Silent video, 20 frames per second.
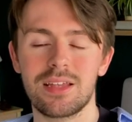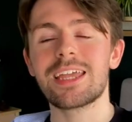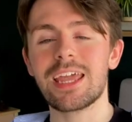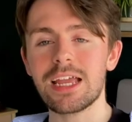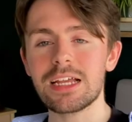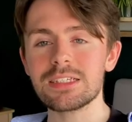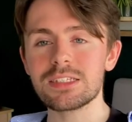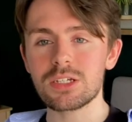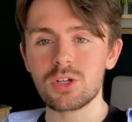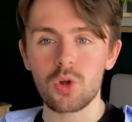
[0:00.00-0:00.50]

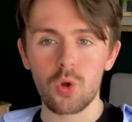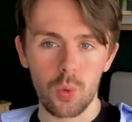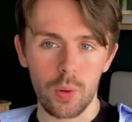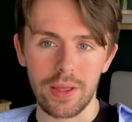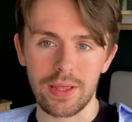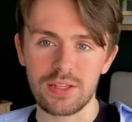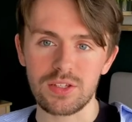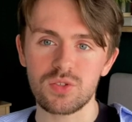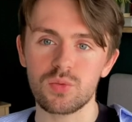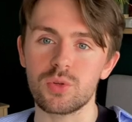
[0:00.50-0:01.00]
Kings and
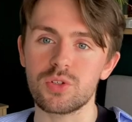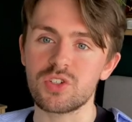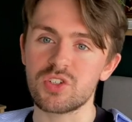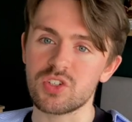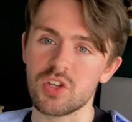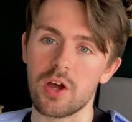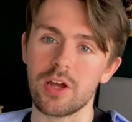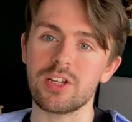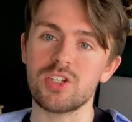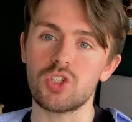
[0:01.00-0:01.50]
queens would
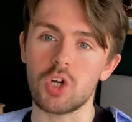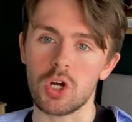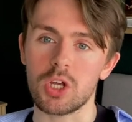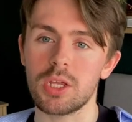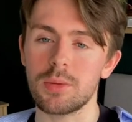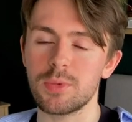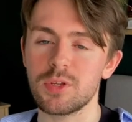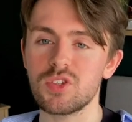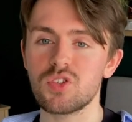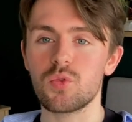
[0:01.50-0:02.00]
sign
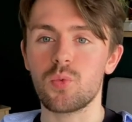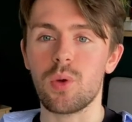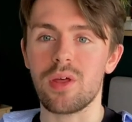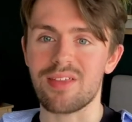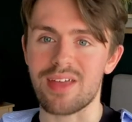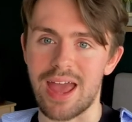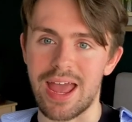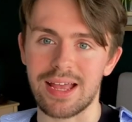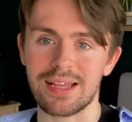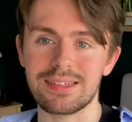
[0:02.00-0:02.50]
documents with
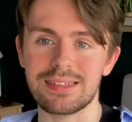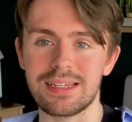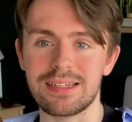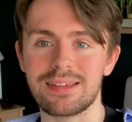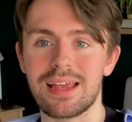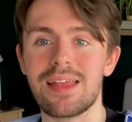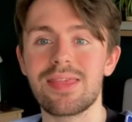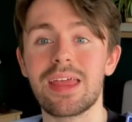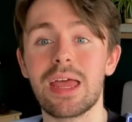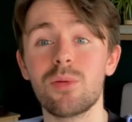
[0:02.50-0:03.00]
X's
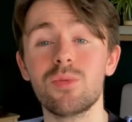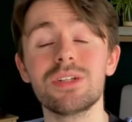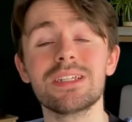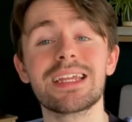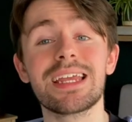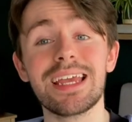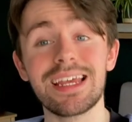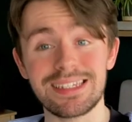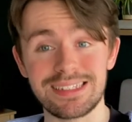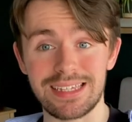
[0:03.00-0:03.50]
and they would
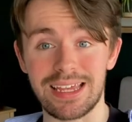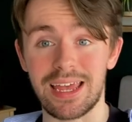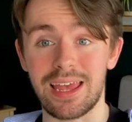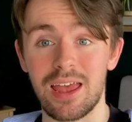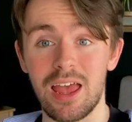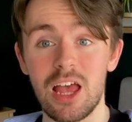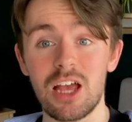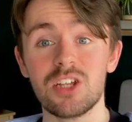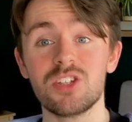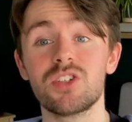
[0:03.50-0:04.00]
kiss it,
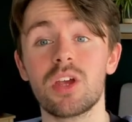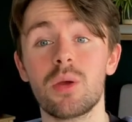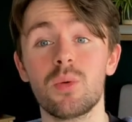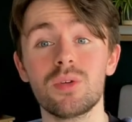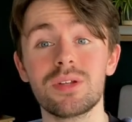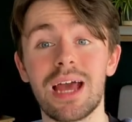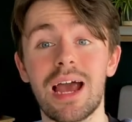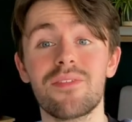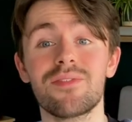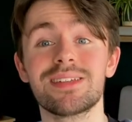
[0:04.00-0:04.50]
so it would
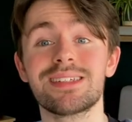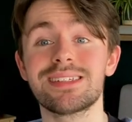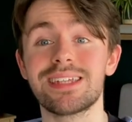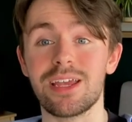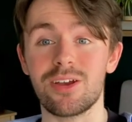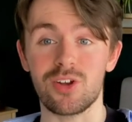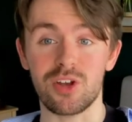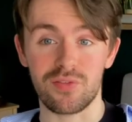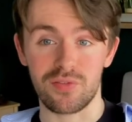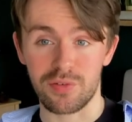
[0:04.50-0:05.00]
have a
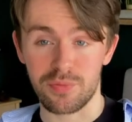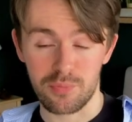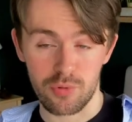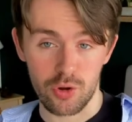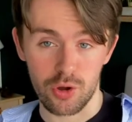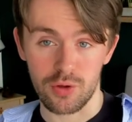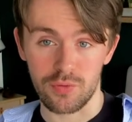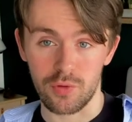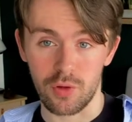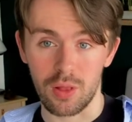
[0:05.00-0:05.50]
seal of
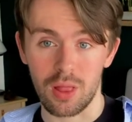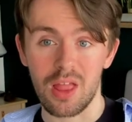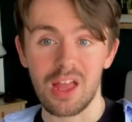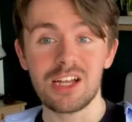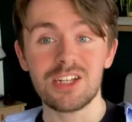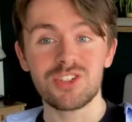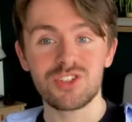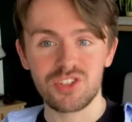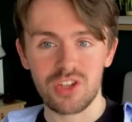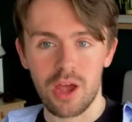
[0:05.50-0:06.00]
approval.
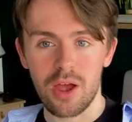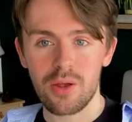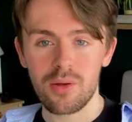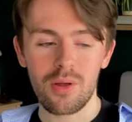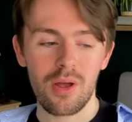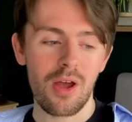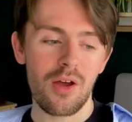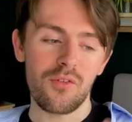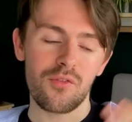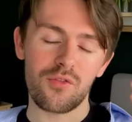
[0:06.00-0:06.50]
So
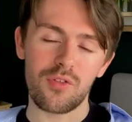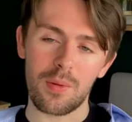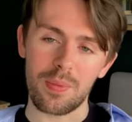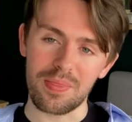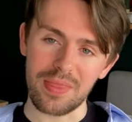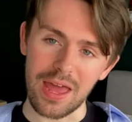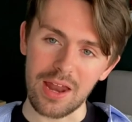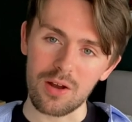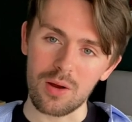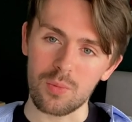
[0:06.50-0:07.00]
from
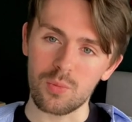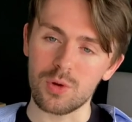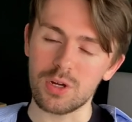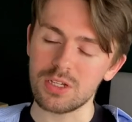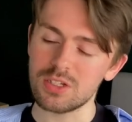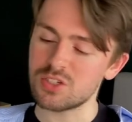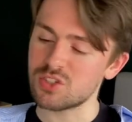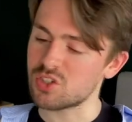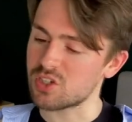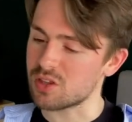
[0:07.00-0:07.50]
then
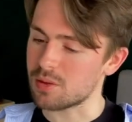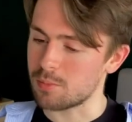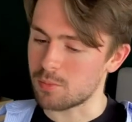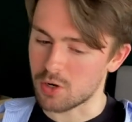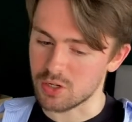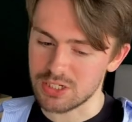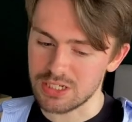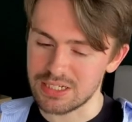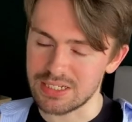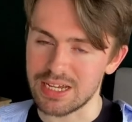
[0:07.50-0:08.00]
onwards to the
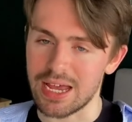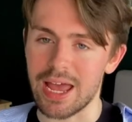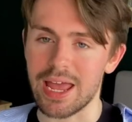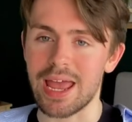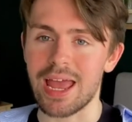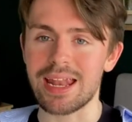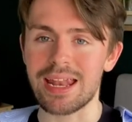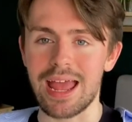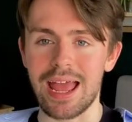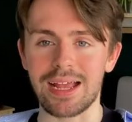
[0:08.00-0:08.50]
modern day,
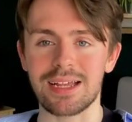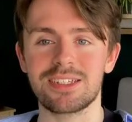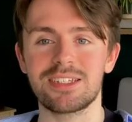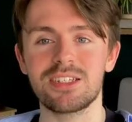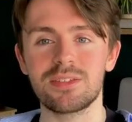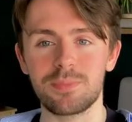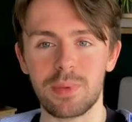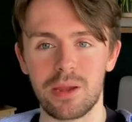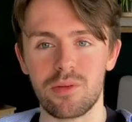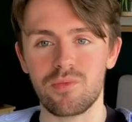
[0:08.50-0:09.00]
an X has
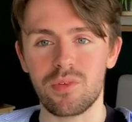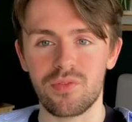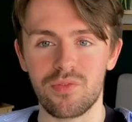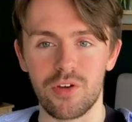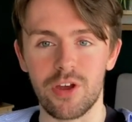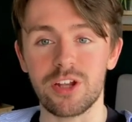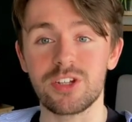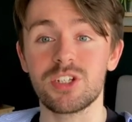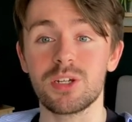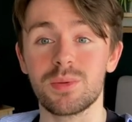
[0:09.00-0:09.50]
been
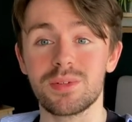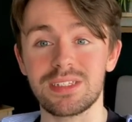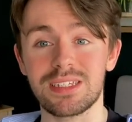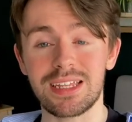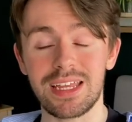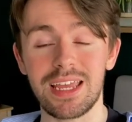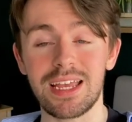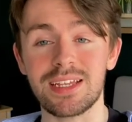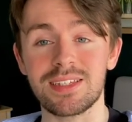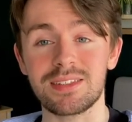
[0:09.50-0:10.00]
referred to as a
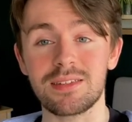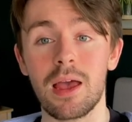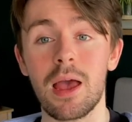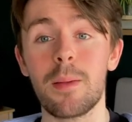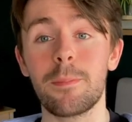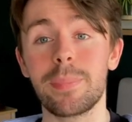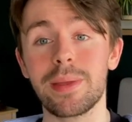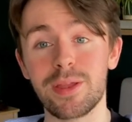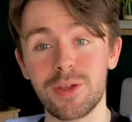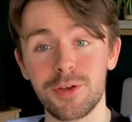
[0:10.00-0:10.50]
kiss
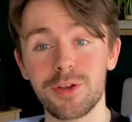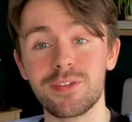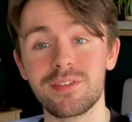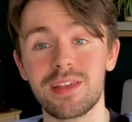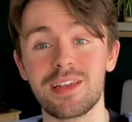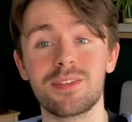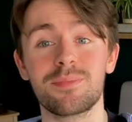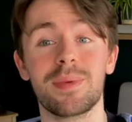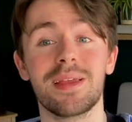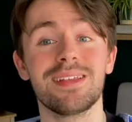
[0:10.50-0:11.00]
because
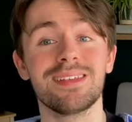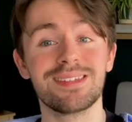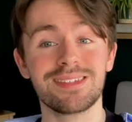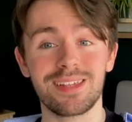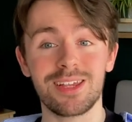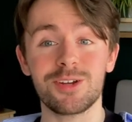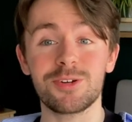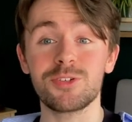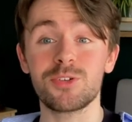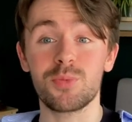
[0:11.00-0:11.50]
it's been
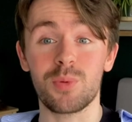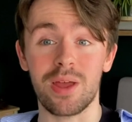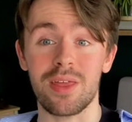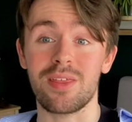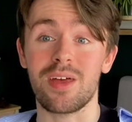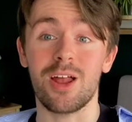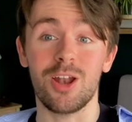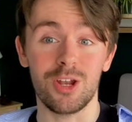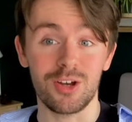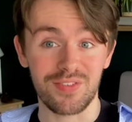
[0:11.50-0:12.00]
sealed with
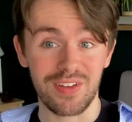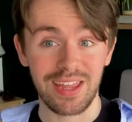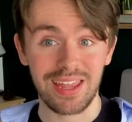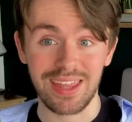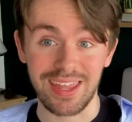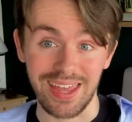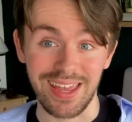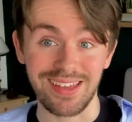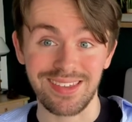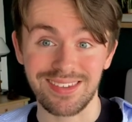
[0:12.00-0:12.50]
a loving
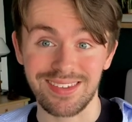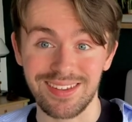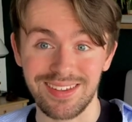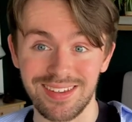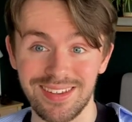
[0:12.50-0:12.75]
kiss.